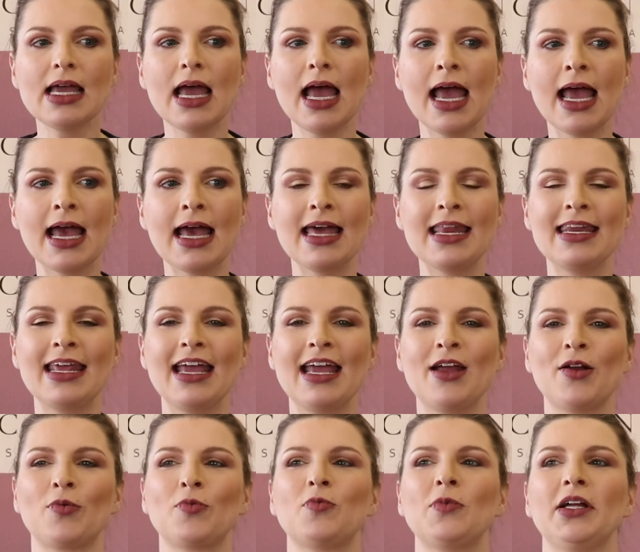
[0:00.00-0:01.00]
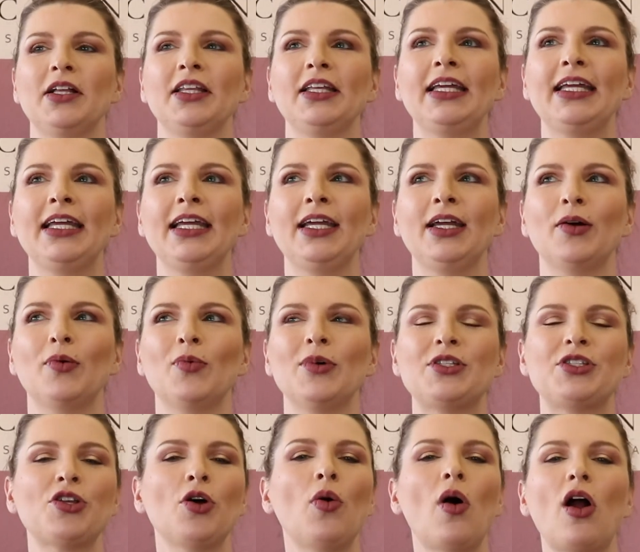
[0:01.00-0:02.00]
And it really
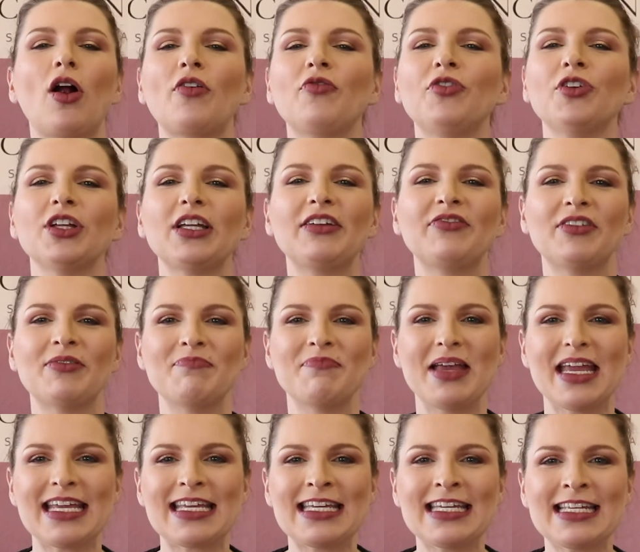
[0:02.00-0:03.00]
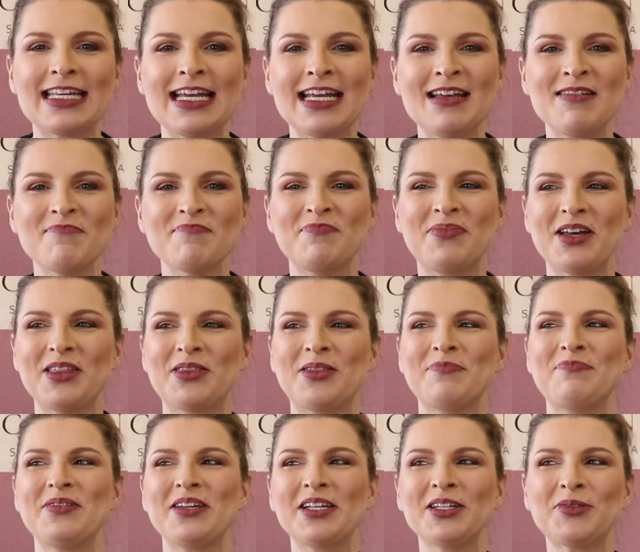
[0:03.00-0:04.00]
was so heartful even making it, but the
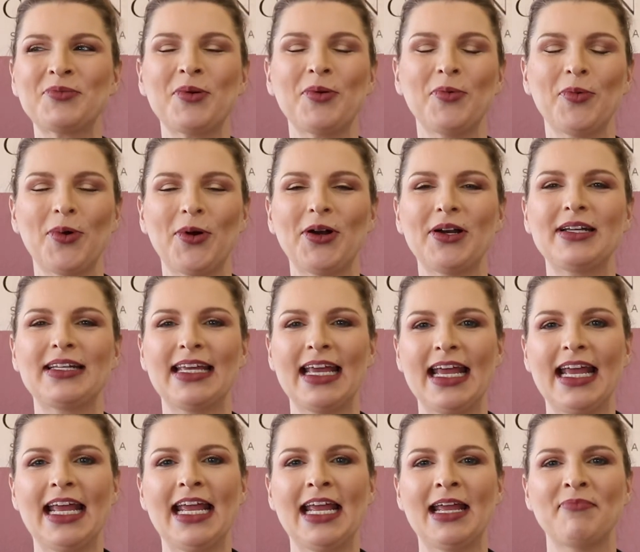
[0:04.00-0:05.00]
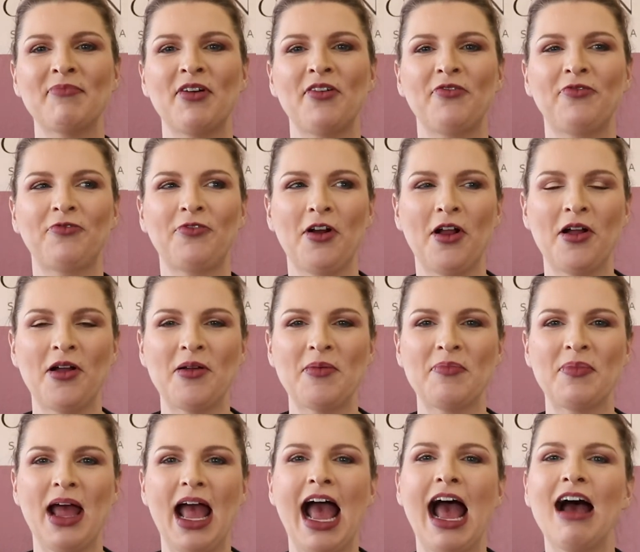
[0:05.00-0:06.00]
biggest reward came
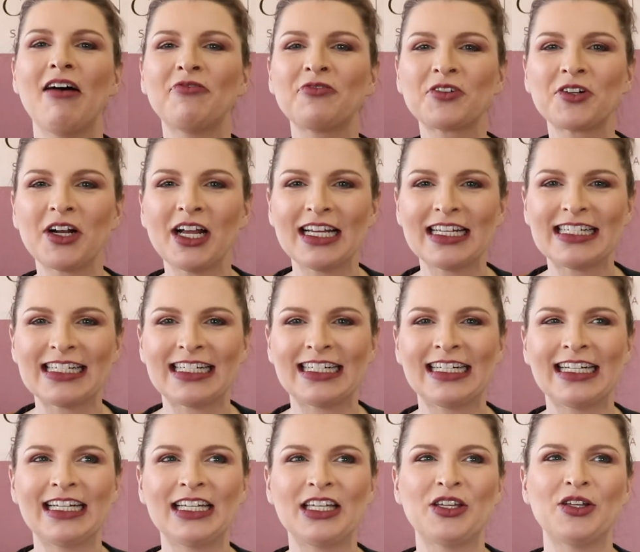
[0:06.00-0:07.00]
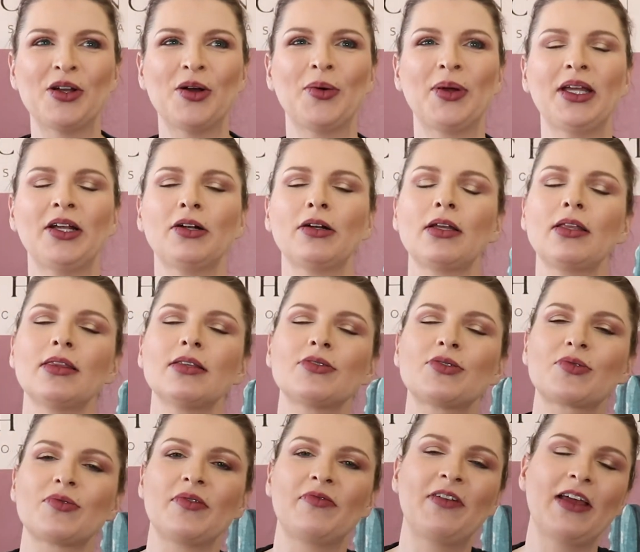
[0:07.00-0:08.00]
from after I did it, you know, hearing this
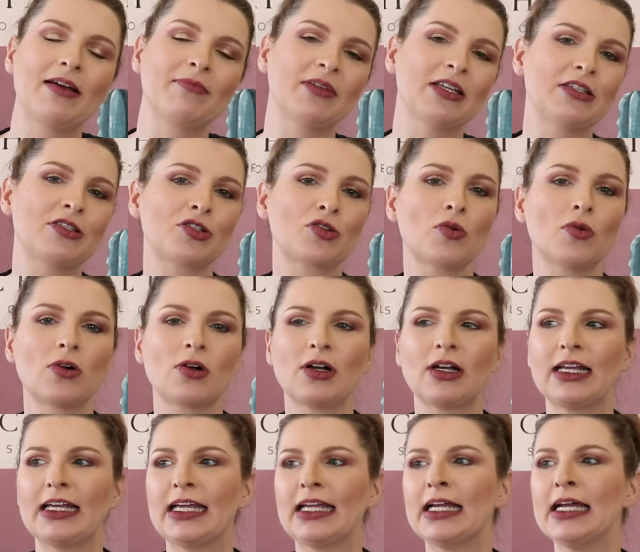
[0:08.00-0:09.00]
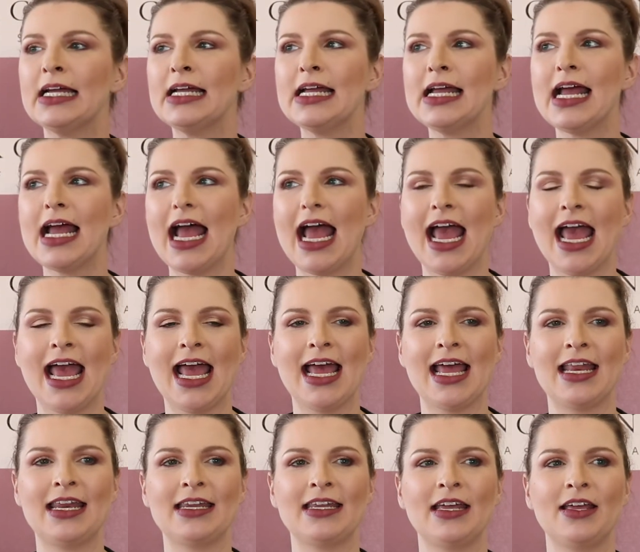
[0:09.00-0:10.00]
family story
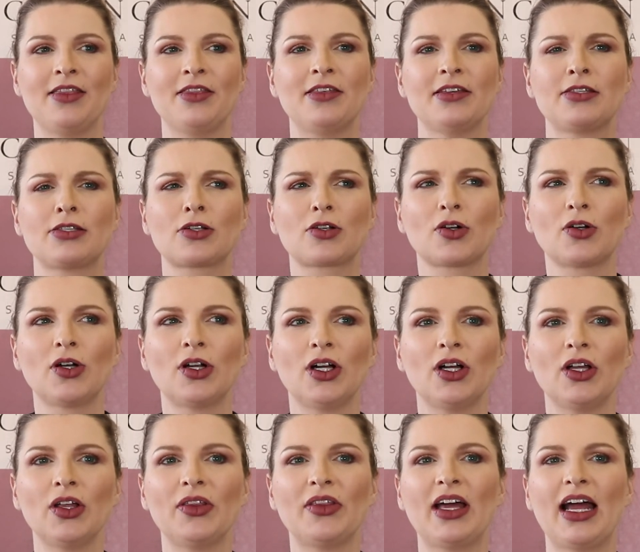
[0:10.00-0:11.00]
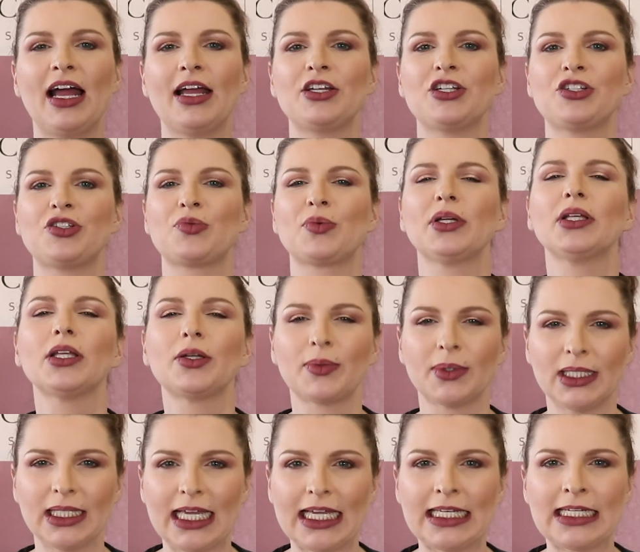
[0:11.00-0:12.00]
and this girl that I just really
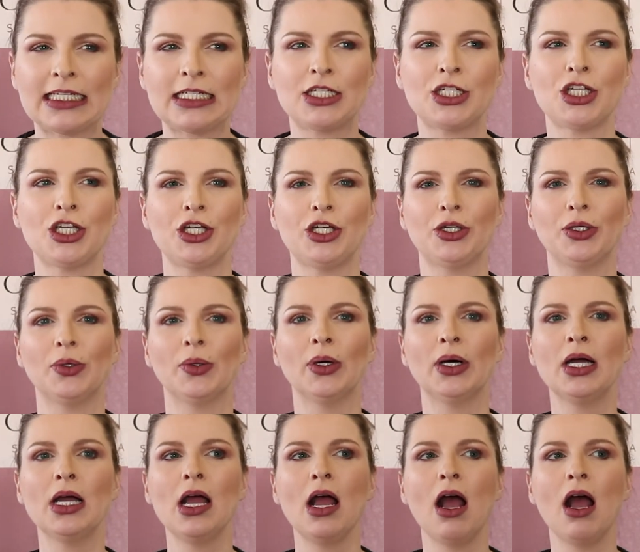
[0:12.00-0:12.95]
related to.